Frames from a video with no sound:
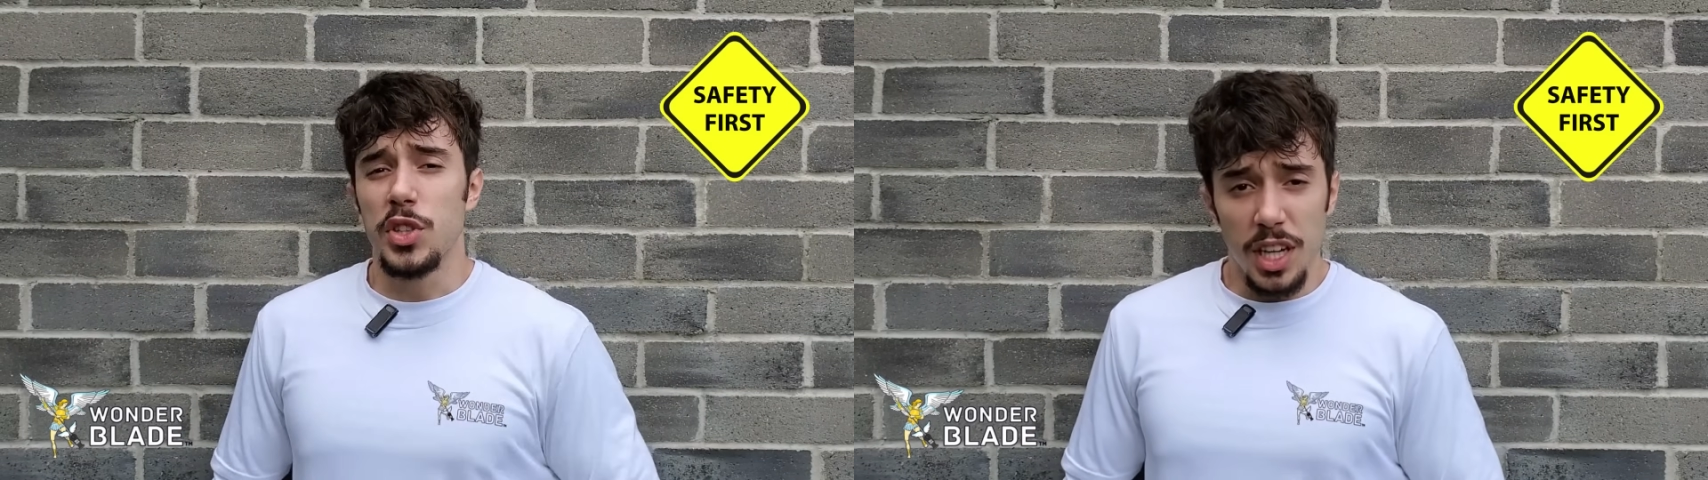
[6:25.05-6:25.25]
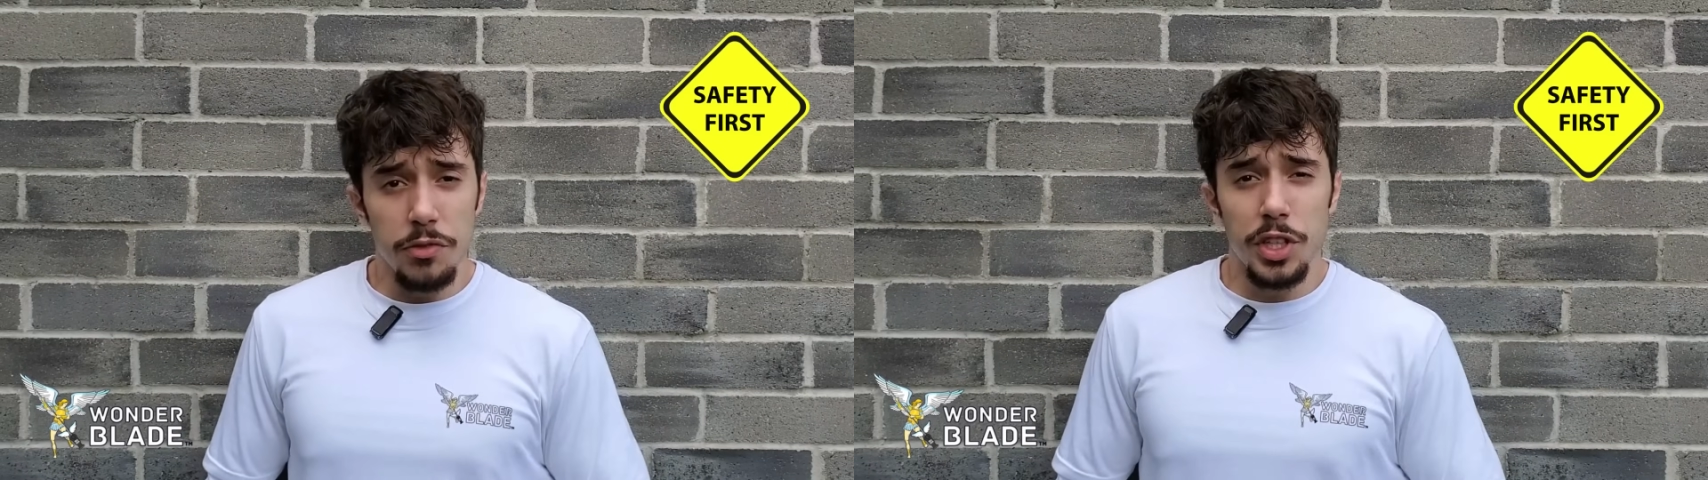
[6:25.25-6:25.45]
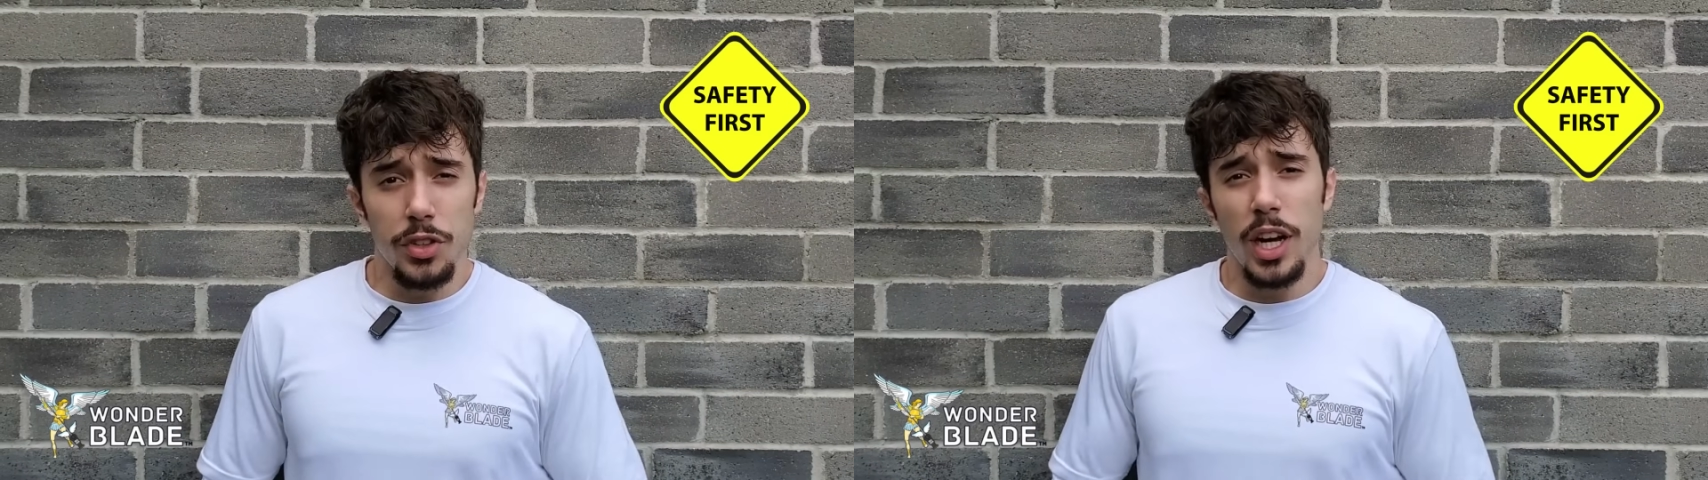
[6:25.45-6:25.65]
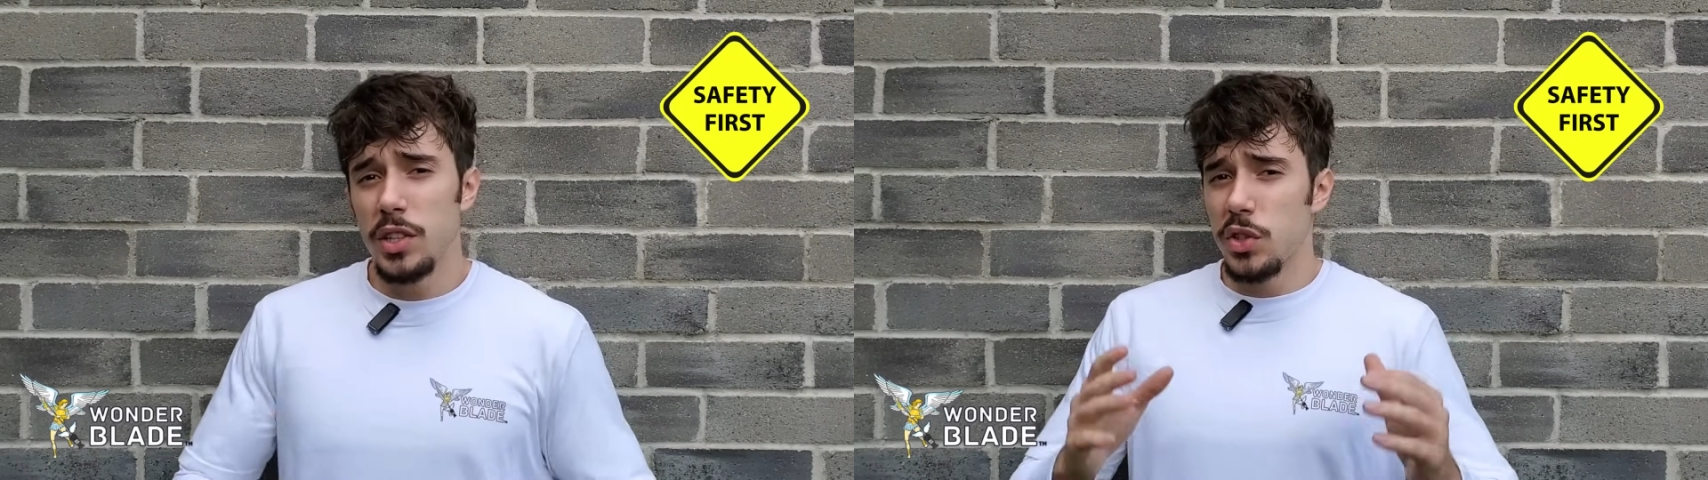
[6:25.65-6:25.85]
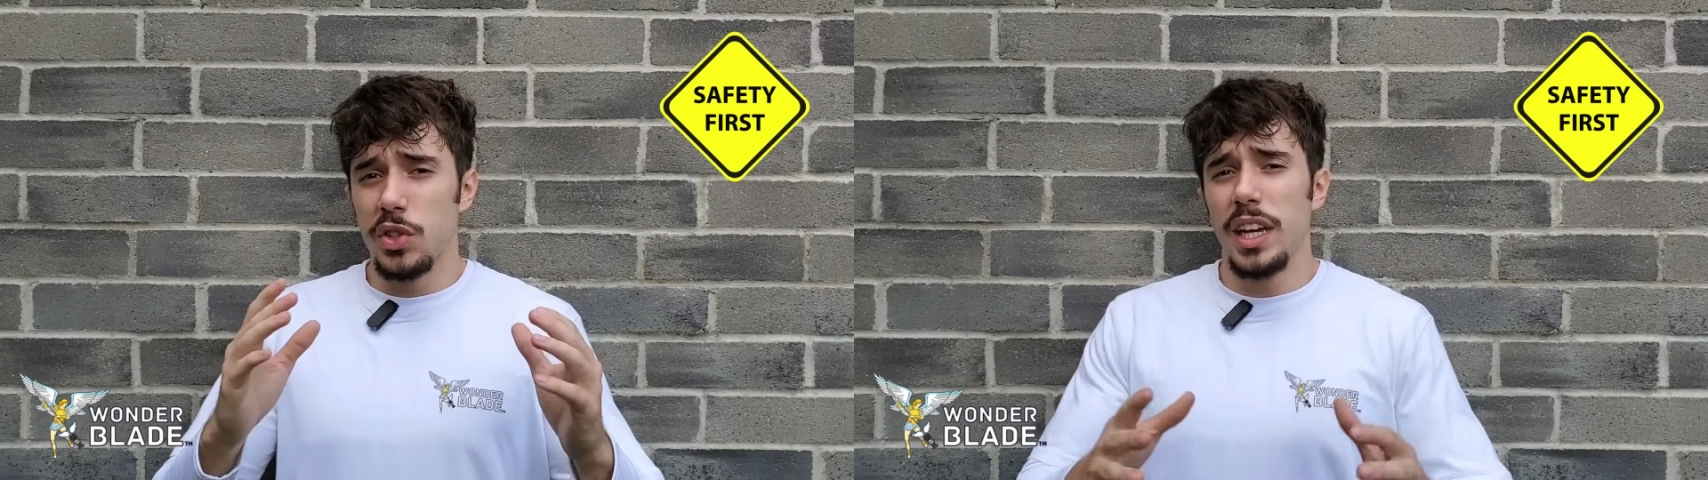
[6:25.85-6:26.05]
safety
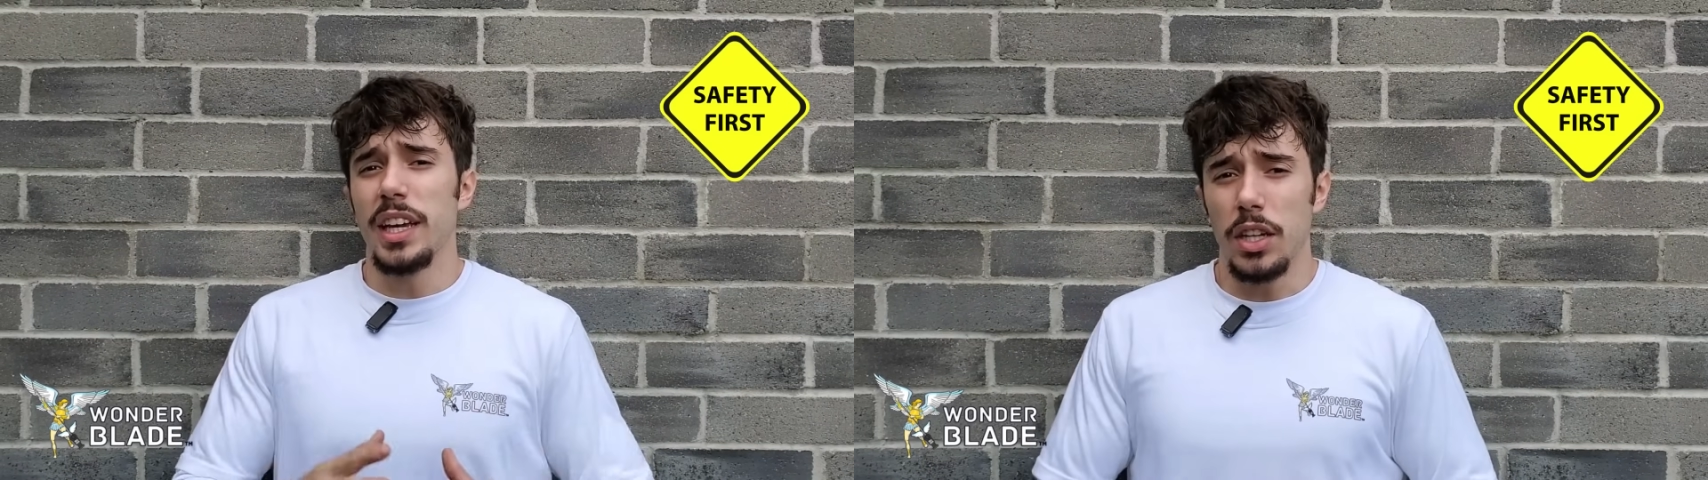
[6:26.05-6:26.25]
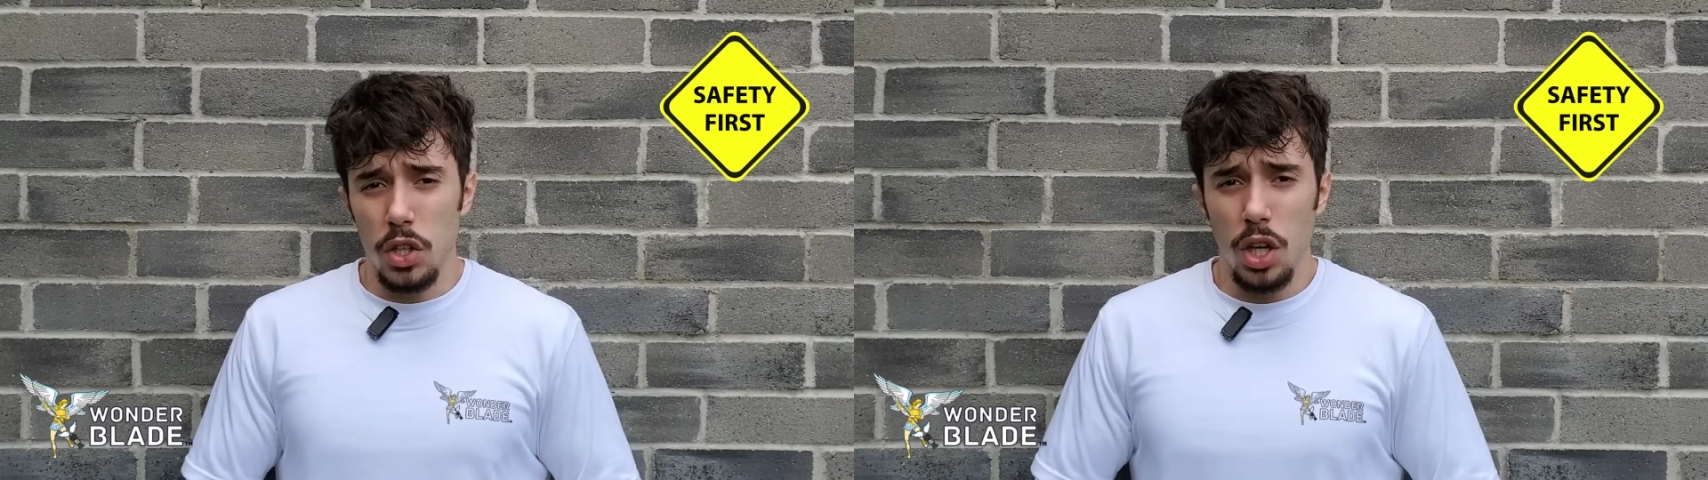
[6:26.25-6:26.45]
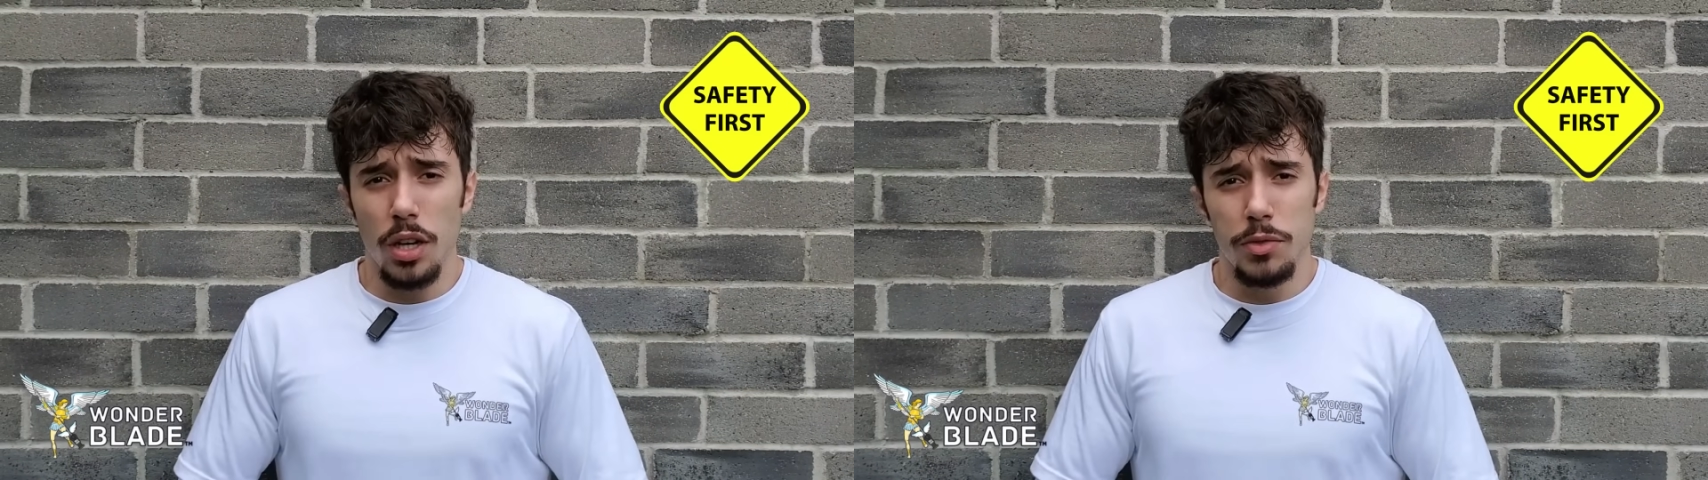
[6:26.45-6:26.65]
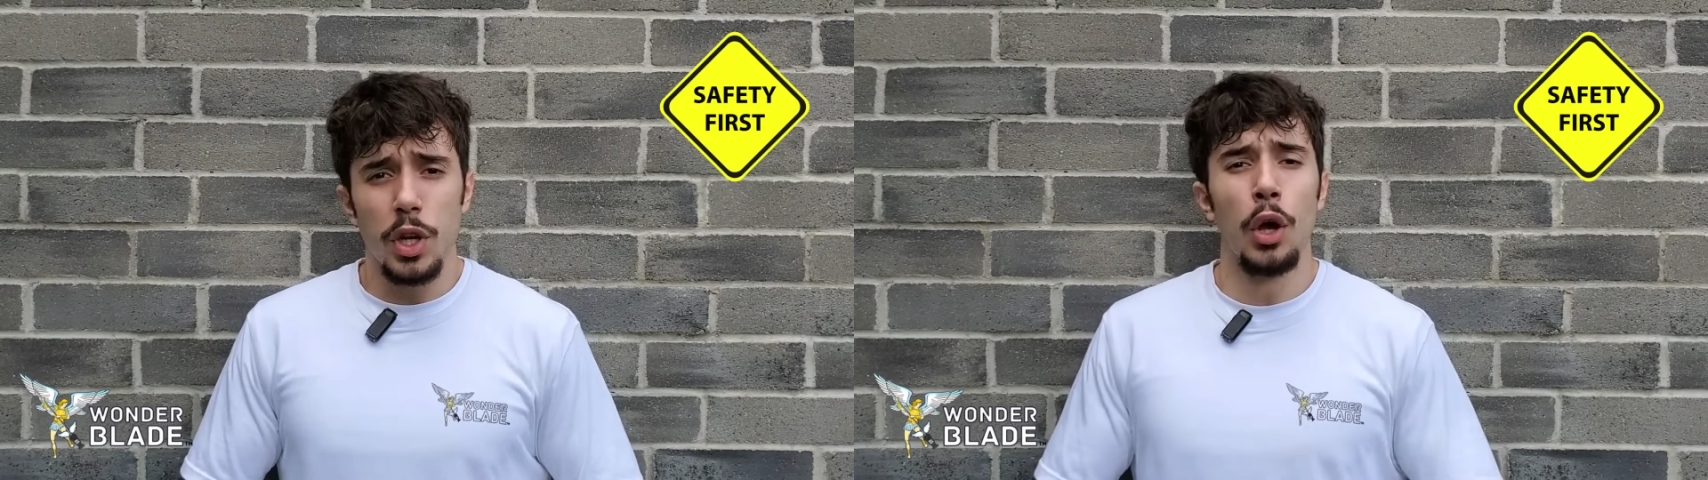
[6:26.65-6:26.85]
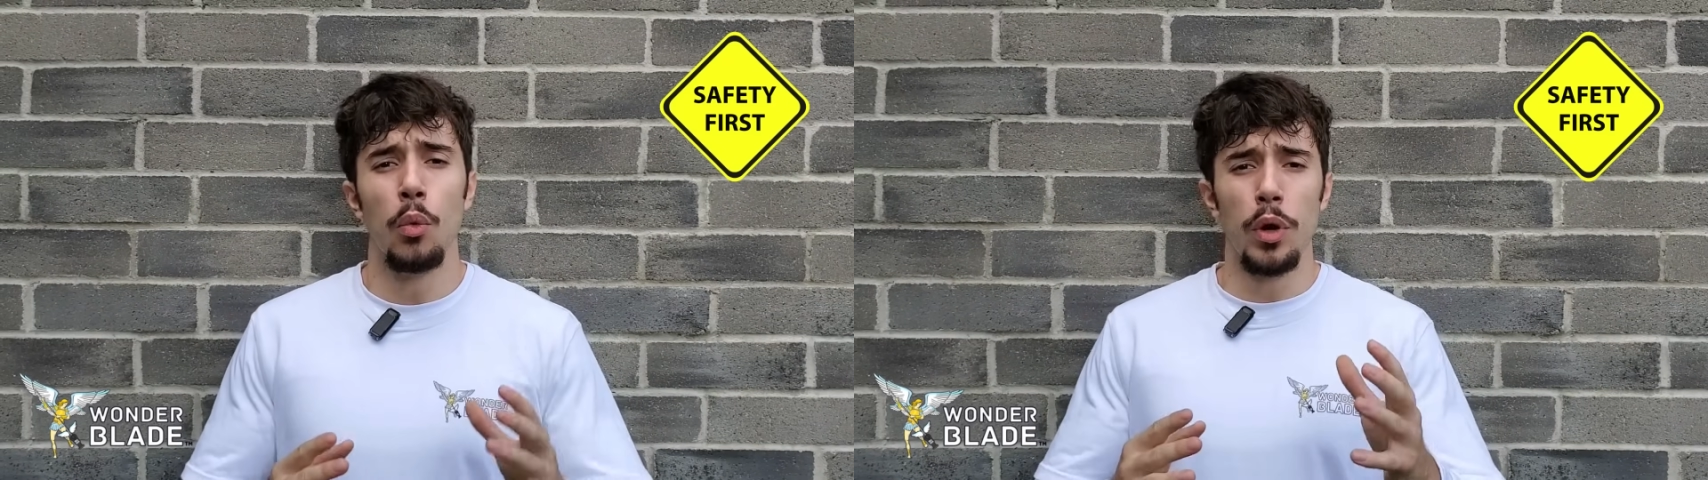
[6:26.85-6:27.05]
glasses and gloves